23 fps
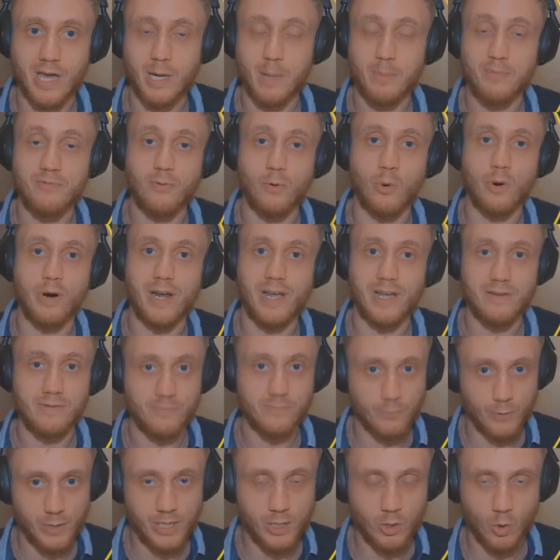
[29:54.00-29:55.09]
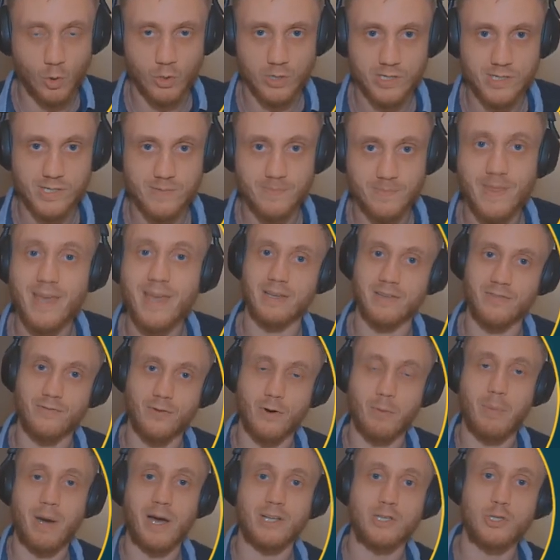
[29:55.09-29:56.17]
up for a free course
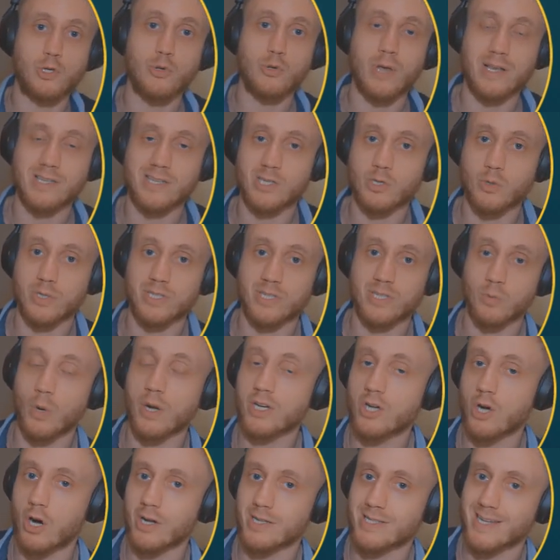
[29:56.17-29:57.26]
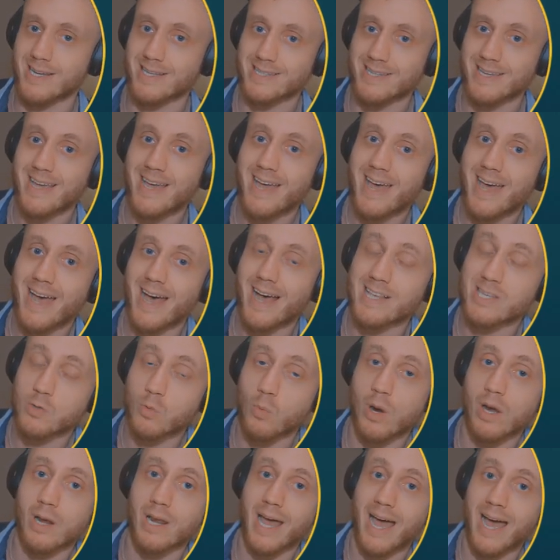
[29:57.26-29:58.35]
from my 2021 content, as
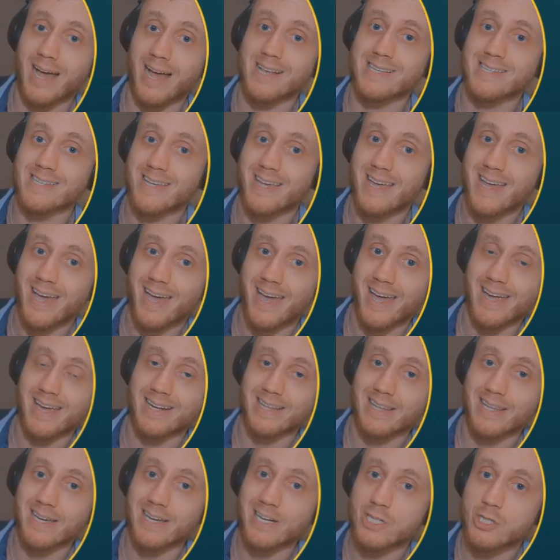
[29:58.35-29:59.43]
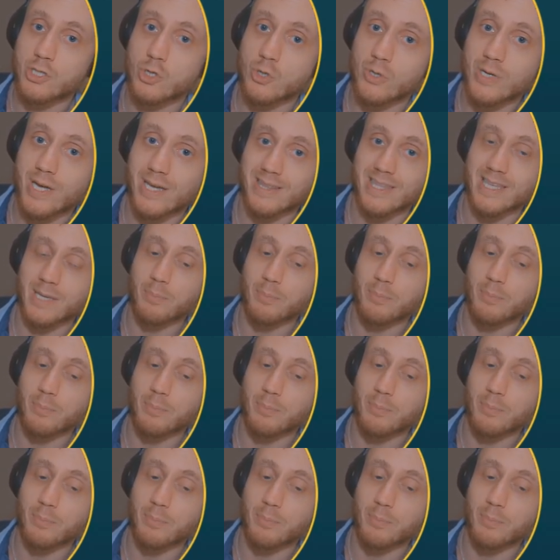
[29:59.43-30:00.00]
well as a link to get the